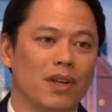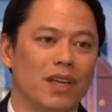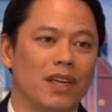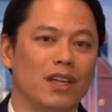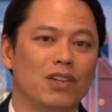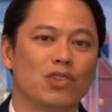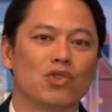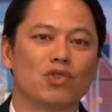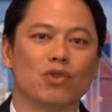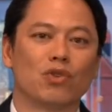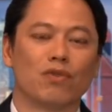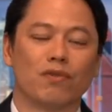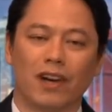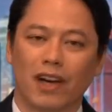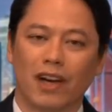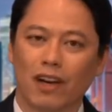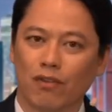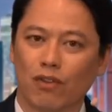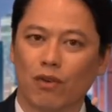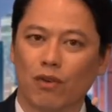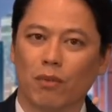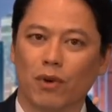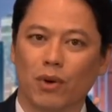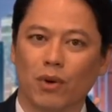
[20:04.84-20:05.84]
in
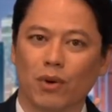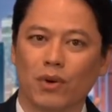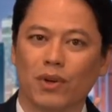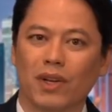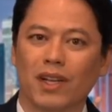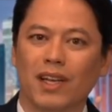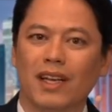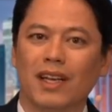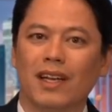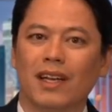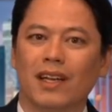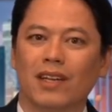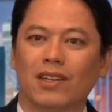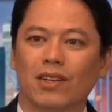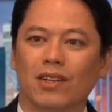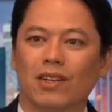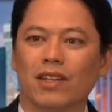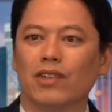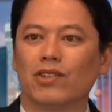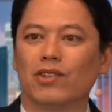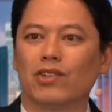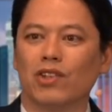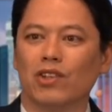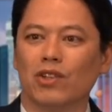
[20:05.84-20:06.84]
survival mode to
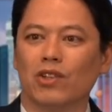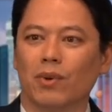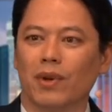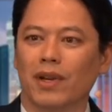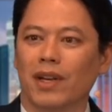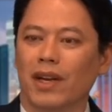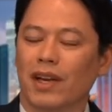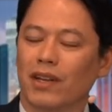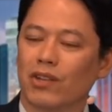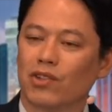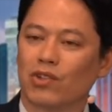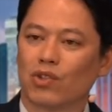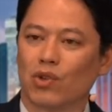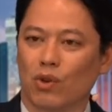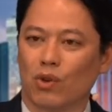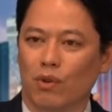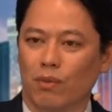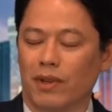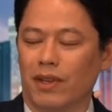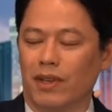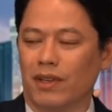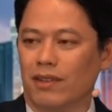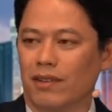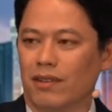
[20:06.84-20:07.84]
listen to a nice
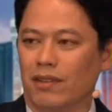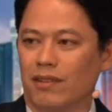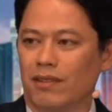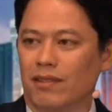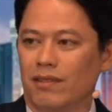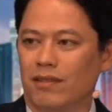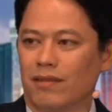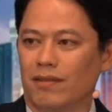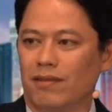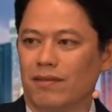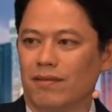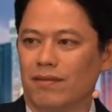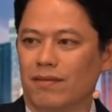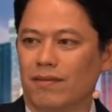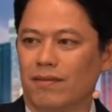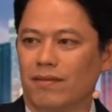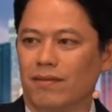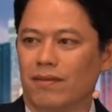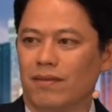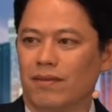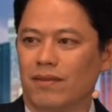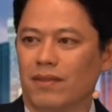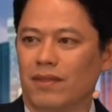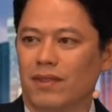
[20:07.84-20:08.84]
sermon.
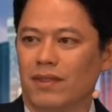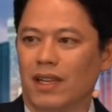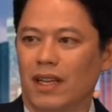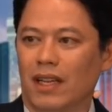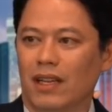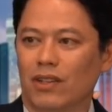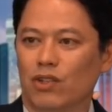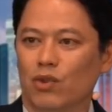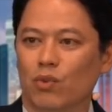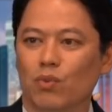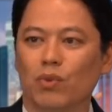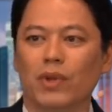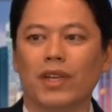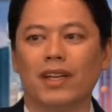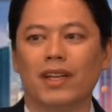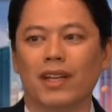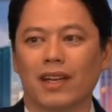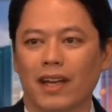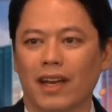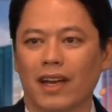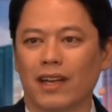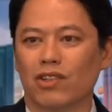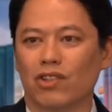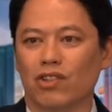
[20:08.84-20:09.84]
and to read a
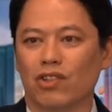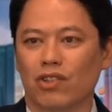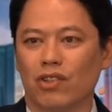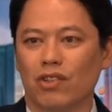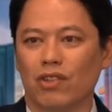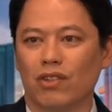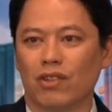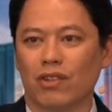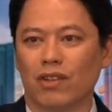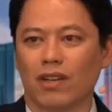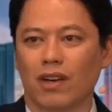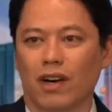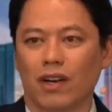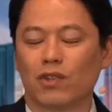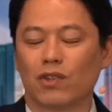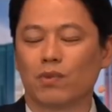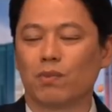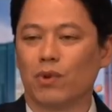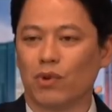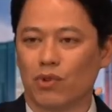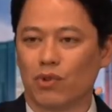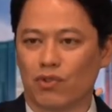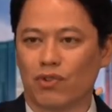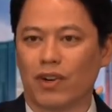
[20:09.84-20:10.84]
nice
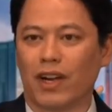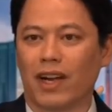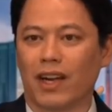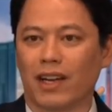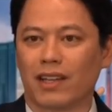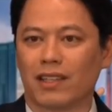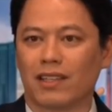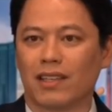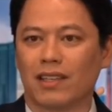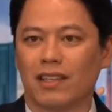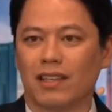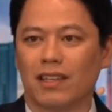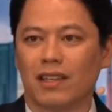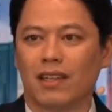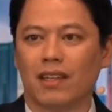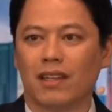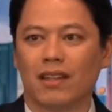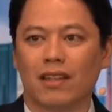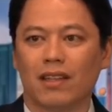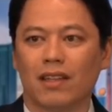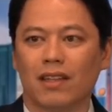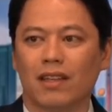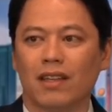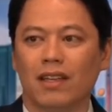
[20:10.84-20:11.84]
gospel tract.
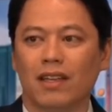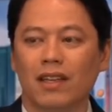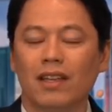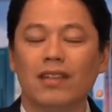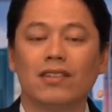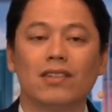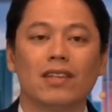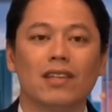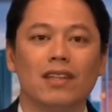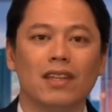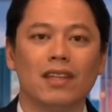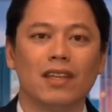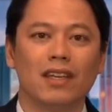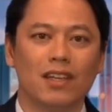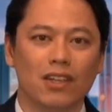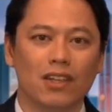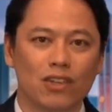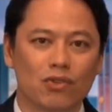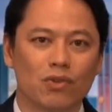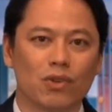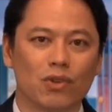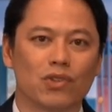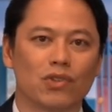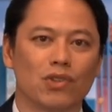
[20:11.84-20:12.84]
It is in the
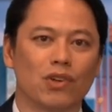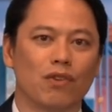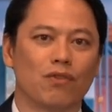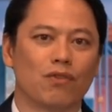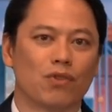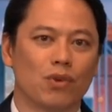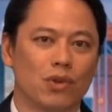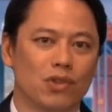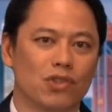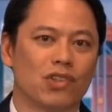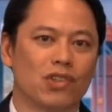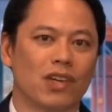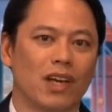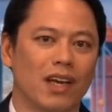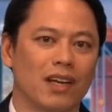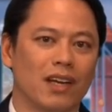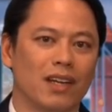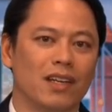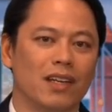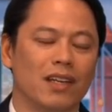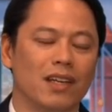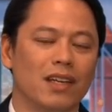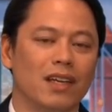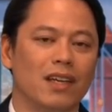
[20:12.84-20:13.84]
interest of
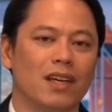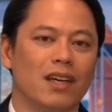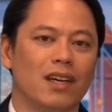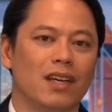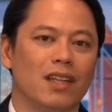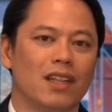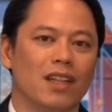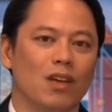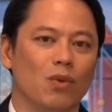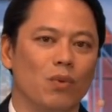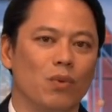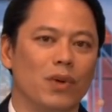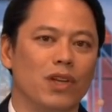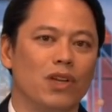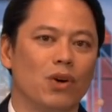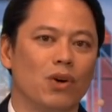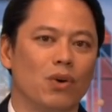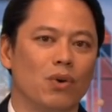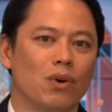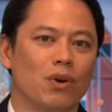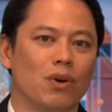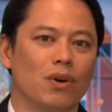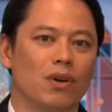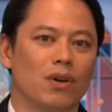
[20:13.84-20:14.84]
Christianity that we
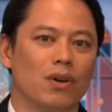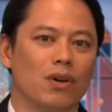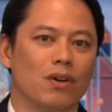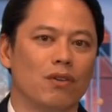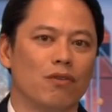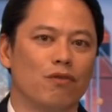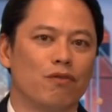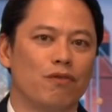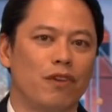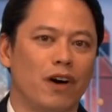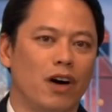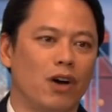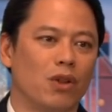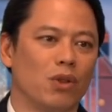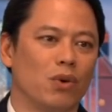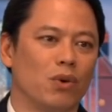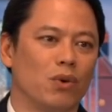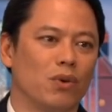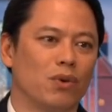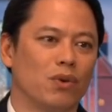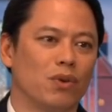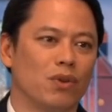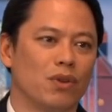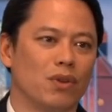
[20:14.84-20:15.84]
don't
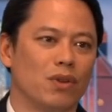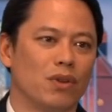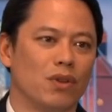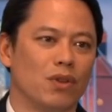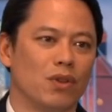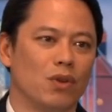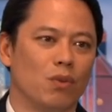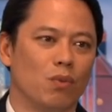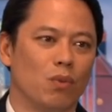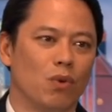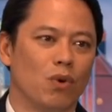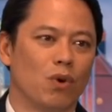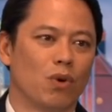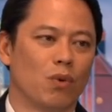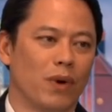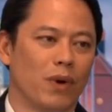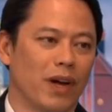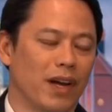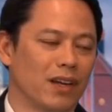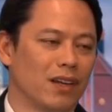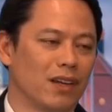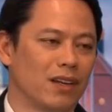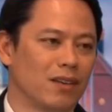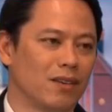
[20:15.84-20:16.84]
follow the war
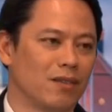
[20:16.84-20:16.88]
wagon.